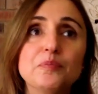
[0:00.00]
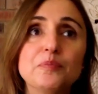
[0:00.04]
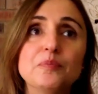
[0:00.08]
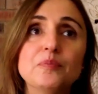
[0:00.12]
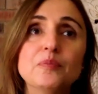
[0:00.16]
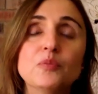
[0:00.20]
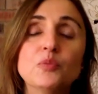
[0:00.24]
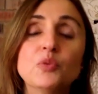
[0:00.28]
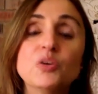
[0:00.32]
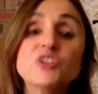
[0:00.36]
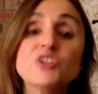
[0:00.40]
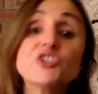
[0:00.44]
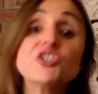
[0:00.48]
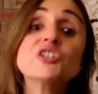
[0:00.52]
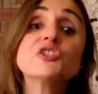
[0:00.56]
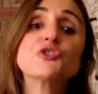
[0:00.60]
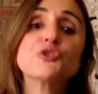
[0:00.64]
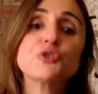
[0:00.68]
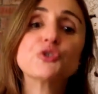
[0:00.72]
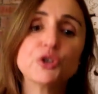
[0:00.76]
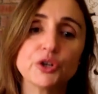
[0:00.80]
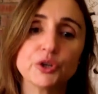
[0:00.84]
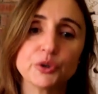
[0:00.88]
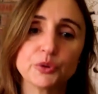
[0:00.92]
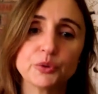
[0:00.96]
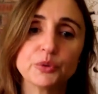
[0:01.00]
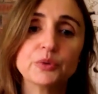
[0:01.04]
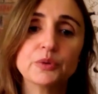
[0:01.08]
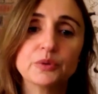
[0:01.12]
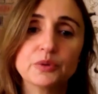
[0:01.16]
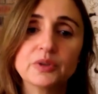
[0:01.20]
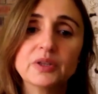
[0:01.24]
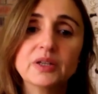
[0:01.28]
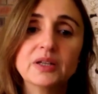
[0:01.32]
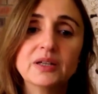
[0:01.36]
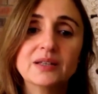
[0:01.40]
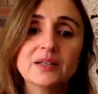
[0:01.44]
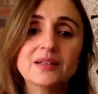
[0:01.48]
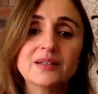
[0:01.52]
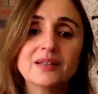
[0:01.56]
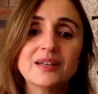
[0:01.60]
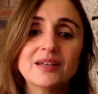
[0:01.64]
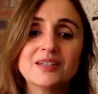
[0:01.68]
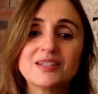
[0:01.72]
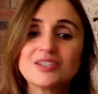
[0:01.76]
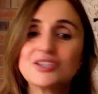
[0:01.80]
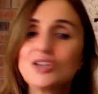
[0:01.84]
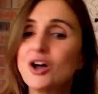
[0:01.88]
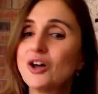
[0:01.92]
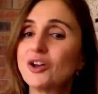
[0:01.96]
which is true. It,
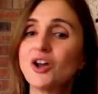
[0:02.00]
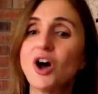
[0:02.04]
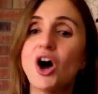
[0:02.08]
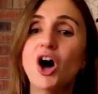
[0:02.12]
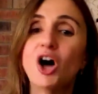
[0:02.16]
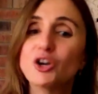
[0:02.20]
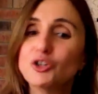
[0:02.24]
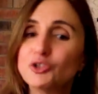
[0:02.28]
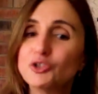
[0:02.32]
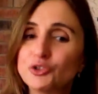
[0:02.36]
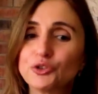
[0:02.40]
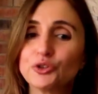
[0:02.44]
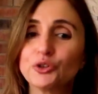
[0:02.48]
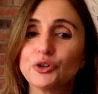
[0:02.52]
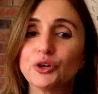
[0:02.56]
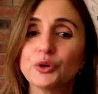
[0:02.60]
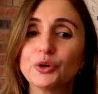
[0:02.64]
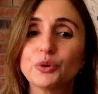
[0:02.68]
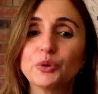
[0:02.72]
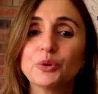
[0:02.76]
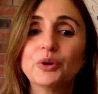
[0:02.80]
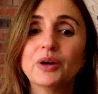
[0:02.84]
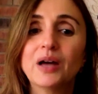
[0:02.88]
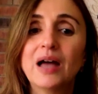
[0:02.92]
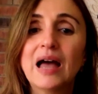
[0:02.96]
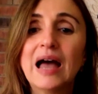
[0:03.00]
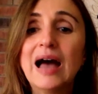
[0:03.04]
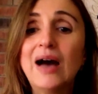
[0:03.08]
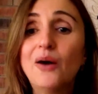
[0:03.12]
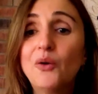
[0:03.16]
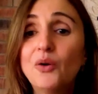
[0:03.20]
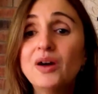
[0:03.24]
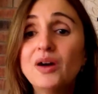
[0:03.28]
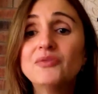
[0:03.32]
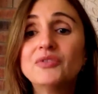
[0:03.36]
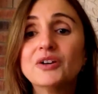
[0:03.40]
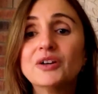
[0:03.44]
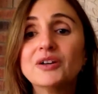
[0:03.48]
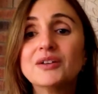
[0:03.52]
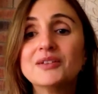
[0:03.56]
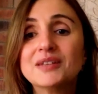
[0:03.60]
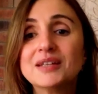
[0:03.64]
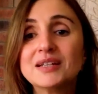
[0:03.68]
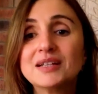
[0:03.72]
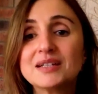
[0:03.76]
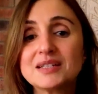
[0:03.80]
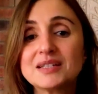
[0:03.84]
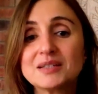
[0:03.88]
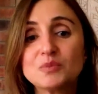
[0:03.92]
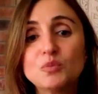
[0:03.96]
it's not untrue. However,
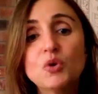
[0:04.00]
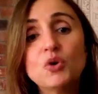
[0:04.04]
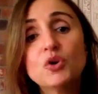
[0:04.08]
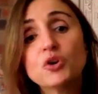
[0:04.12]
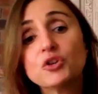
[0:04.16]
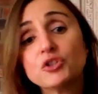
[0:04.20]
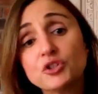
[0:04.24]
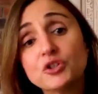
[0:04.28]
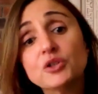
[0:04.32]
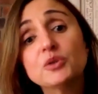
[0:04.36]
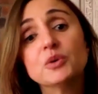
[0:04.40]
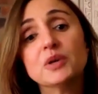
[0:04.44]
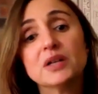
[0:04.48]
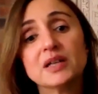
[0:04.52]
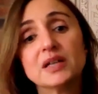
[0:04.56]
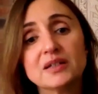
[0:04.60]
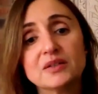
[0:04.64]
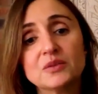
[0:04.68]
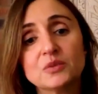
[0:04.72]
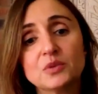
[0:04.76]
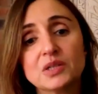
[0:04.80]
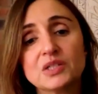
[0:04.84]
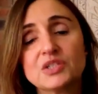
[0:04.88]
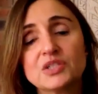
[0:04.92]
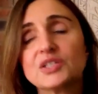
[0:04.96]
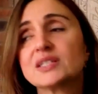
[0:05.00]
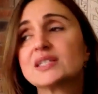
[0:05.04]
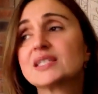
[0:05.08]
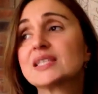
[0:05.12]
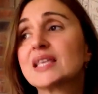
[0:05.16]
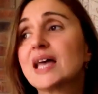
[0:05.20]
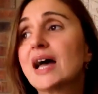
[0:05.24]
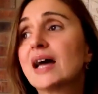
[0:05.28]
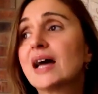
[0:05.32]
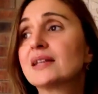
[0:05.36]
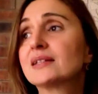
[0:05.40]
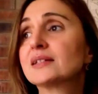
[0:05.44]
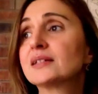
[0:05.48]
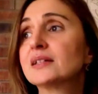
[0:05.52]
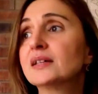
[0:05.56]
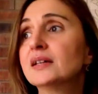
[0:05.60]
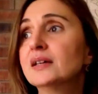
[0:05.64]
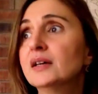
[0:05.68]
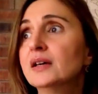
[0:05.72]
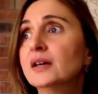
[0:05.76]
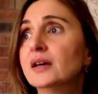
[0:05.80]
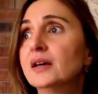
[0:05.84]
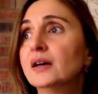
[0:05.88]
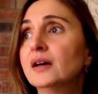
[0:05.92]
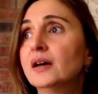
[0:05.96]
there is more to it, which is that
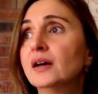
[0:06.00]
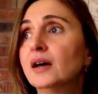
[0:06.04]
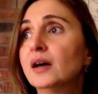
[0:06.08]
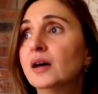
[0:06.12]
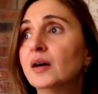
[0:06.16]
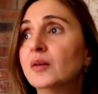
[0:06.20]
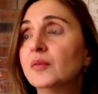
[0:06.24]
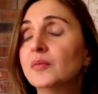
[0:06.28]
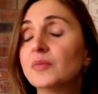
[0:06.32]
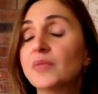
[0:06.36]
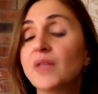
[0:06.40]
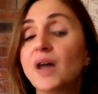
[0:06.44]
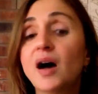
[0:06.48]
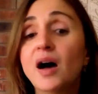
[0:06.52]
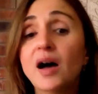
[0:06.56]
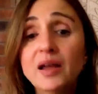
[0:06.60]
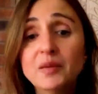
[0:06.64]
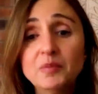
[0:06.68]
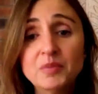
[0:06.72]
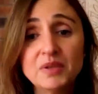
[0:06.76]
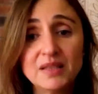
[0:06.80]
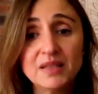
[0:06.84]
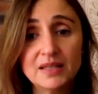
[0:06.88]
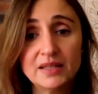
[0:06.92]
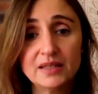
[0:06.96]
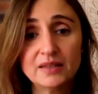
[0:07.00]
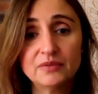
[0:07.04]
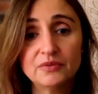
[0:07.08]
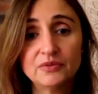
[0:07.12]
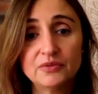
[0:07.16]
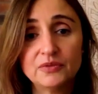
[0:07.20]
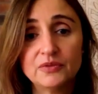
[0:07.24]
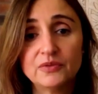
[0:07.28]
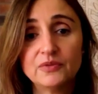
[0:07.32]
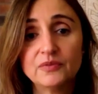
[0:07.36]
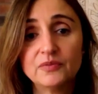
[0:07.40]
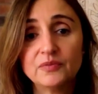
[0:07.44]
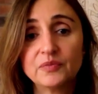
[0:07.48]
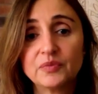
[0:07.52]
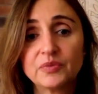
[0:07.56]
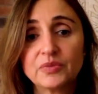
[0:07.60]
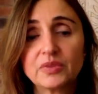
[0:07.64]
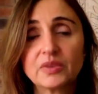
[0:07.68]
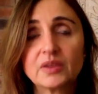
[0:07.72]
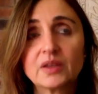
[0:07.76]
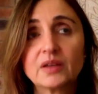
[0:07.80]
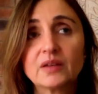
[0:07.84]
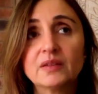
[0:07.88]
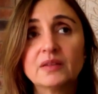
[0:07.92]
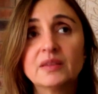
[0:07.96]
um, I believe
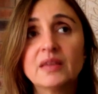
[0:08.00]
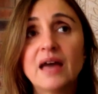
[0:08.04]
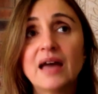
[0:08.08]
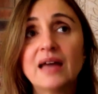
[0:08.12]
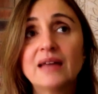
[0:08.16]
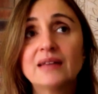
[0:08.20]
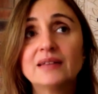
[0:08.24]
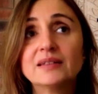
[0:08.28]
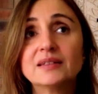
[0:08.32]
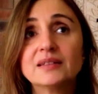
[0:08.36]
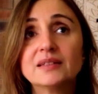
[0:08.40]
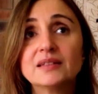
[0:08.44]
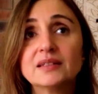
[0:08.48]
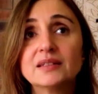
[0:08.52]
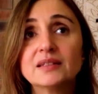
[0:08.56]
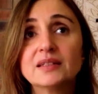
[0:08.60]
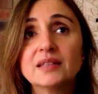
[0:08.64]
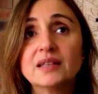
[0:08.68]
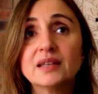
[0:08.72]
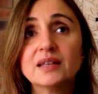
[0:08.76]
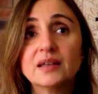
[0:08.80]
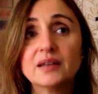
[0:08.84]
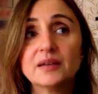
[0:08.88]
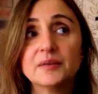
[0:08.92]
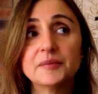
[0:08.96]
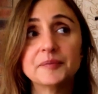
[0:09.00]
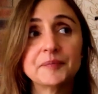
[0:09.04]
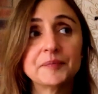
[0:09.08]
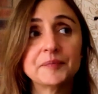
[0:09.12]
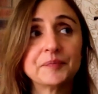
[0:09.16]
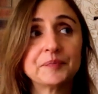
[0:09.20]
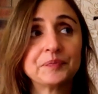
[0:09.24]
that the,